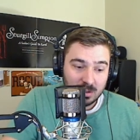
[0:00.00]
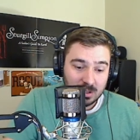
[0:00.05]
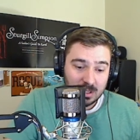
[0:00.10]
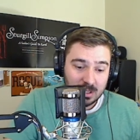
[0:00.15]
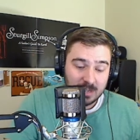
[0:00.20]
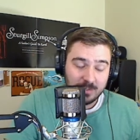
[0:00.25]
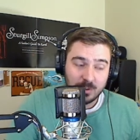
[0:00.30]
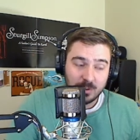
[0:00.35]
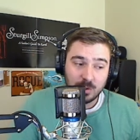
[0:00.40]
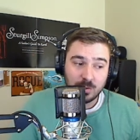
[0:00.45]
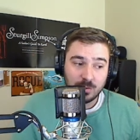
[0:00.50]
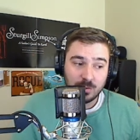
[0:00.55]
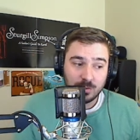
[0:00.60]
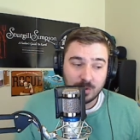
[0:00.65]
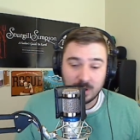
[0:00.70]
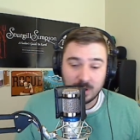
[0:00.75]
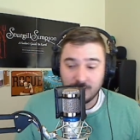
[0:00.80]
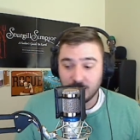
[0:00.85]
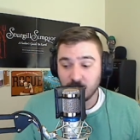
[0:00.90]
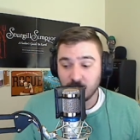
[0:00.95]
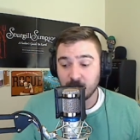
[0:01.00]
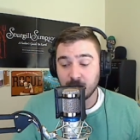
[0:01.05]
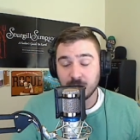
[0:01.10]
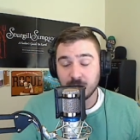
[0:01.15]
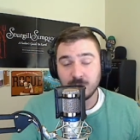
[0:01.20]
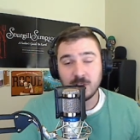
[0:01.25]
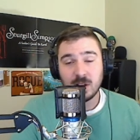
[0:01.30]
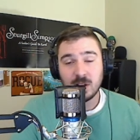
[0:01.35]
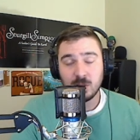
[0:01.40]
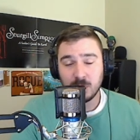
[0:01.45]
if you've been
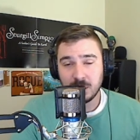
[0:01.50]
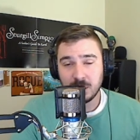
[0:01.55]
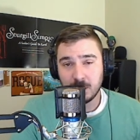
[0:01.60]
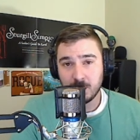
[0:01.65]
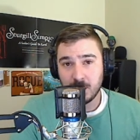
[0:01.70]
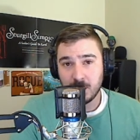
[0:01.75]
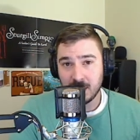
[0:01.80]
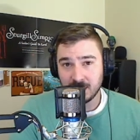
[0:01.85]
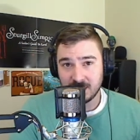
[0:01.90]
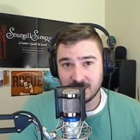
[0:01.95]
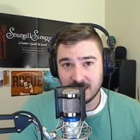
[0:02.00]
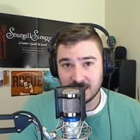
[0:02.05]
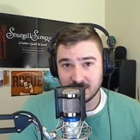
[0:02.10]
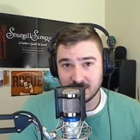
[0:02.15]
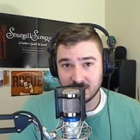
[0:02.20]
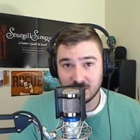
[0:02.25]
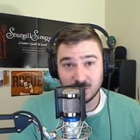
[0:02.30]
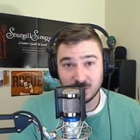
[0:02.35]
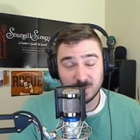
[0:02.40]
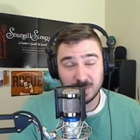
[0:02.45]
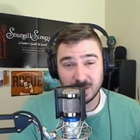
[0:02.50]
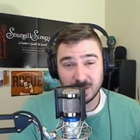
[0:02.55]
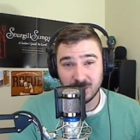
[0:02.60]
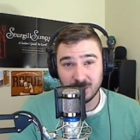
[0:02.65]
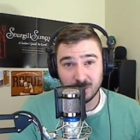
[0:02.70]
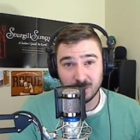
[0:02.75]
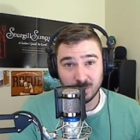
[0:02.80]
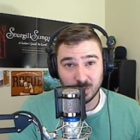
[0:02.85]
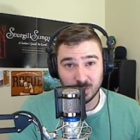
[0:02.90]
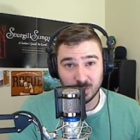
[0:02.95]
following the podcast, there's been
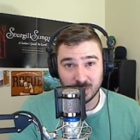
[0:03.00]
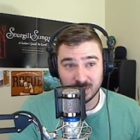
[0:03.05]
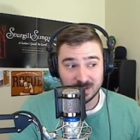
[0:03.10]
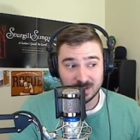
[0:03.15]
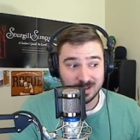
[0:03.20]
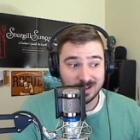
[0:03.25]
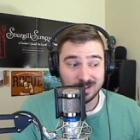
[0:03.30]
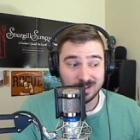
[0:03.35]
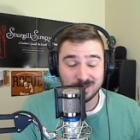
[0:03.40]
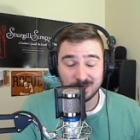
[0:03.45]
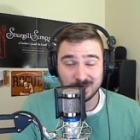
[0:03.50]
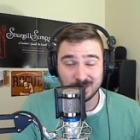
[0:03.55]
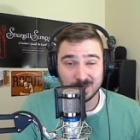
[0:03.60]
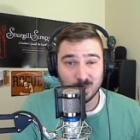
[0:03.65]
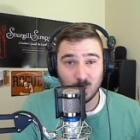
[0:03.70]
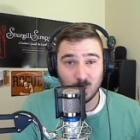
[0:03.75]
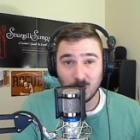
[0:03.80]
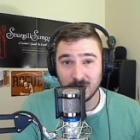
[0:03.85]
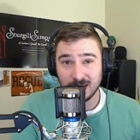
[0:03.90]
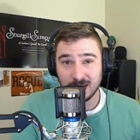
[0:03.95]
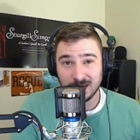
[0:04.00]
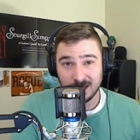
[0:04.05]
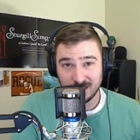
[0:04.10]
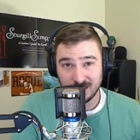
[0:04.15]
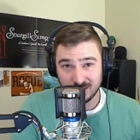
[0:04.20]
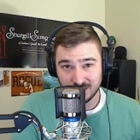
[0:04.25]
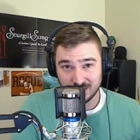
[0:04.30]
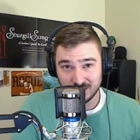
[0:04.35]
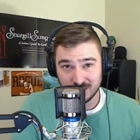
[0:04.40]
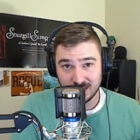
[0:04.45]
other breweries that it took 20
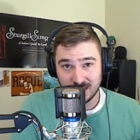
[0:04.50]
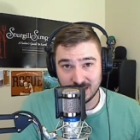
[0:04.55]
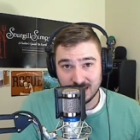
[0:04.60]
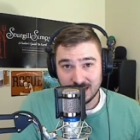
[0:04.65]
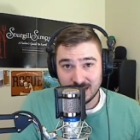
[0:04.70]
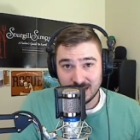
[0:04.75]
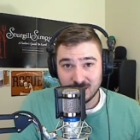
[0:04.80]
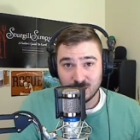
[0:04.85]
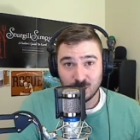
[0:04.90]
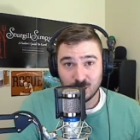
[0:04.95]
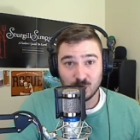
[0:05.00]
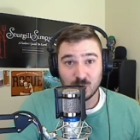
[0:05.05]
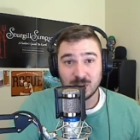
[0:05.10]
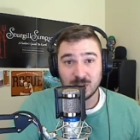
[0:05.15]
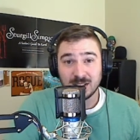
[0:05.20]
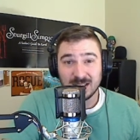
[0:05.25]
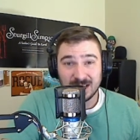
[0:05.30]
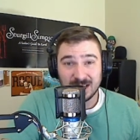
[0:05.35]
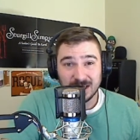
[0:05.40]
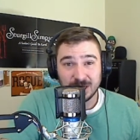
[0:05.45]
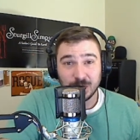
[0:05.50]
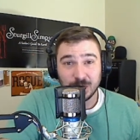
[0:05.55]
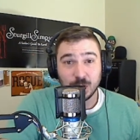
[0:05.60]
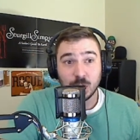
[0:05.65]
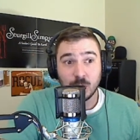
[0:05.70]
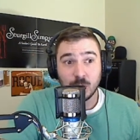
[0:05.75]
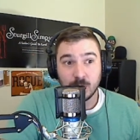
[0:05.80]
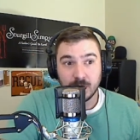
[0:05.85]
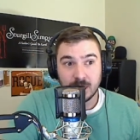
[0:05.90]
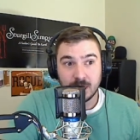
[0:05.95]
years to really get
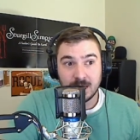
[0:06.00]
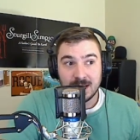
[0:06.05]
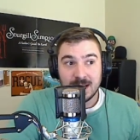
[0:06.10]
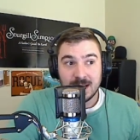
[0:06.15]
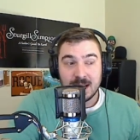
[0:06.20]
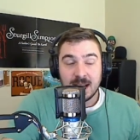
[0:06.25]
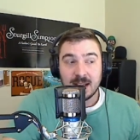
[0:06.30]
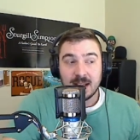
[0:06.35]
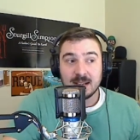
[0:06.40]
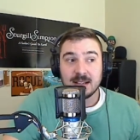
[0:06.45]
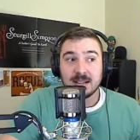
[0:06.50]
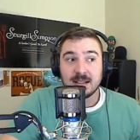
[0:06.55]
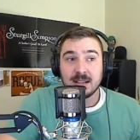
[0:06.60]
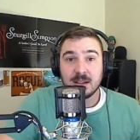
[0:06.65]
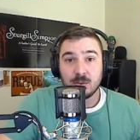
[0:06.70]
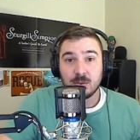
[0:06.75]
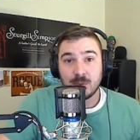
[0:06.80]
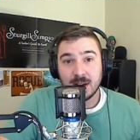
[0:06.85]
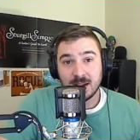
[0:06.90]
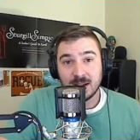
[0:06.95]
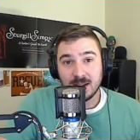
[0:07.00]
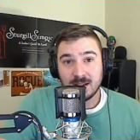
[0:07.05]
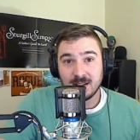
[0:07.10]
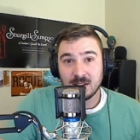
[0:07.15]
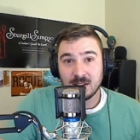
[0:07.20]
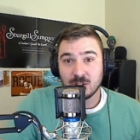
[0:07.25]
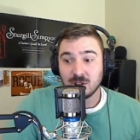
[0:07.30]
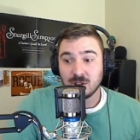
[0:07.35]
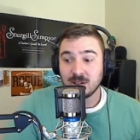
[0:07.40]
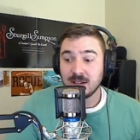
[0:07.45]
going and to get
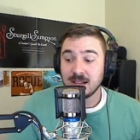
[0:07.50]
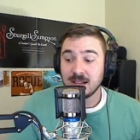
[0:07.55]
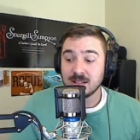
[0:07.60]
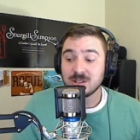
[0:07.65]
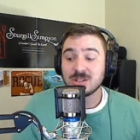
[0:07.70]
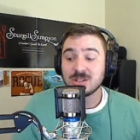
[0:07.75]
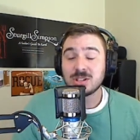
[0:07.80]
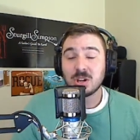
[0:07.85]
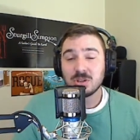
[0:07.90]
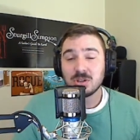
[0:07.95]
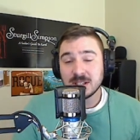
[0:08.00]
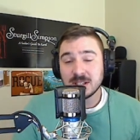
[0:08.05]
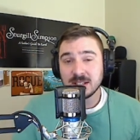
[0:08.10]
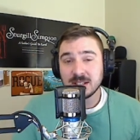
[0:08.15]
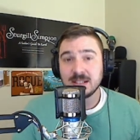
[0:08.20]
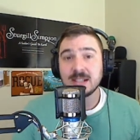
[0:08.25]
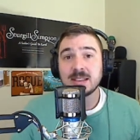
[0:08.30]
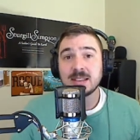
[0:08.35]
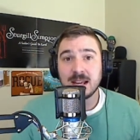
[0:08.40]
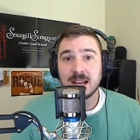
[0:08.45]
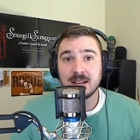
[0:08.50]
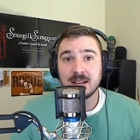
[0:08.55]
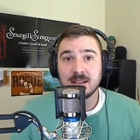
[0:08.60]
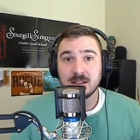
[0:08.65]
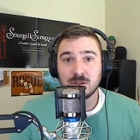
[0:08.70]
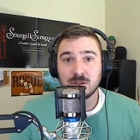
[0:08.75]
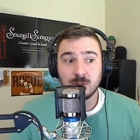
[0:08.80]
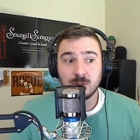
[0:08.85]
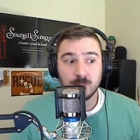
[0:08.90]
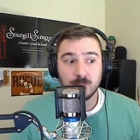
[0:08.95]
recognition and start to get that
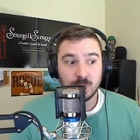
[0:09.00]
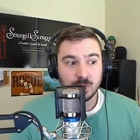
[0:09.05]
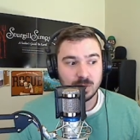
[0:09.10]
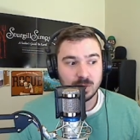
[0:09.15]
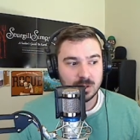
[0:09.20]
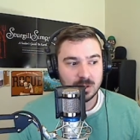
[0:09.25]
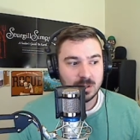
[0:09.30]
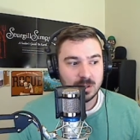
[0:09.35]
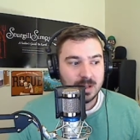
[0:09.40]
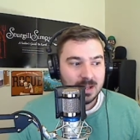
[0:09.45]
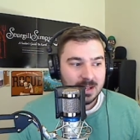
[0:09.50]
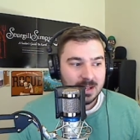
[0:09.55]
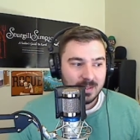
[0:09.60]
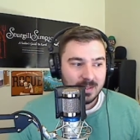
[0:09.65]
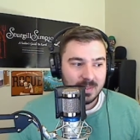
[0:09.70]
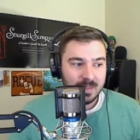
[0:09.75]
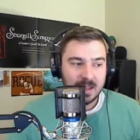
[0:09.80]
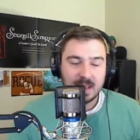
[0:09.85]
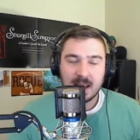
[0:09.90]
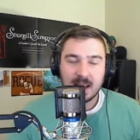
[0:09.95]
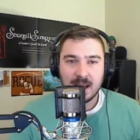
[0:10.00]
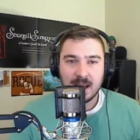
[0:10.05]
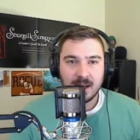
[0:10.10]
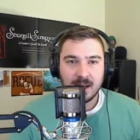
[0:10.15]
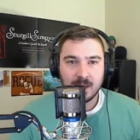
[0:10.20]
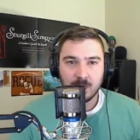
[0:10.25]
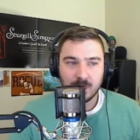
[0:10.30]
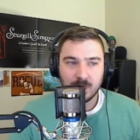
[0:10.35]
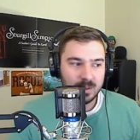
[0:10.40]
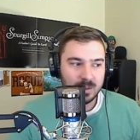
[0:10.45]
distribution. They had it